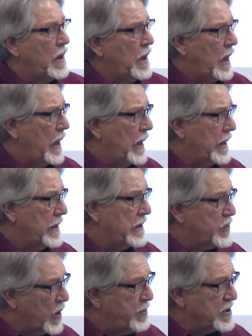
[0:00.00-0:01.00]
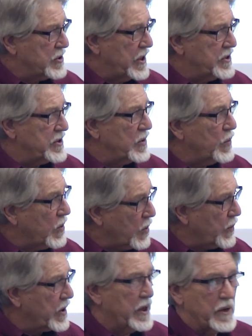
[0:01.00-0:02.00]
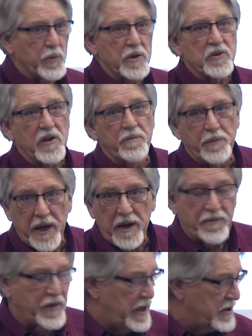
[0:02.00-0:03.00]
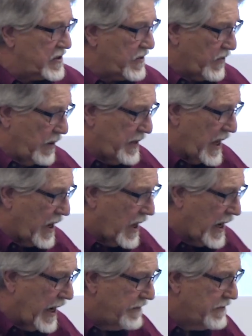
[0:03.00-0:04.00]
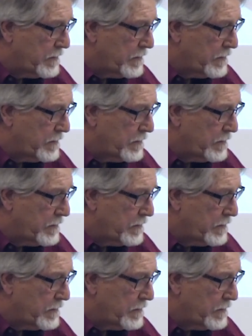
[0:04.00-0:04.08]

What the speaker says: into a position where we're going to receive benefits from that life.